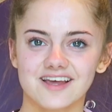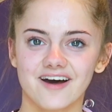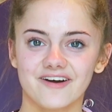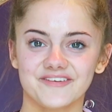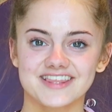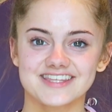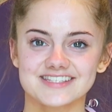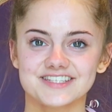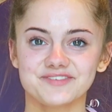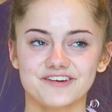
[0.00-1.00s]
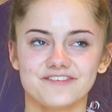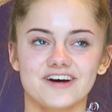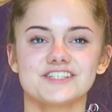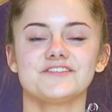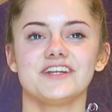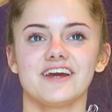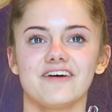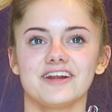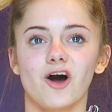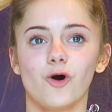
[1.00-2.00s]
So this is my first video
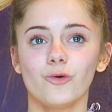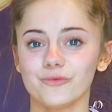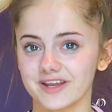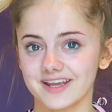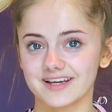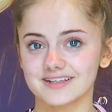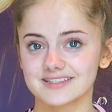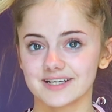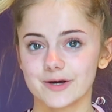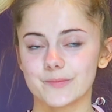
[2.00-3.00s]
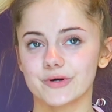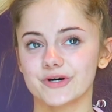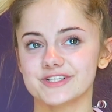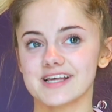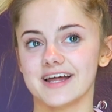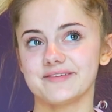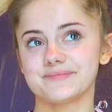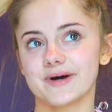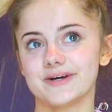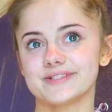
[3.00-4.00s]
in a whole week because I
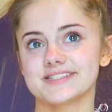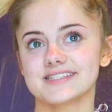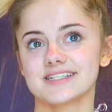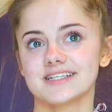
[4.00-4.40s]
didn't post,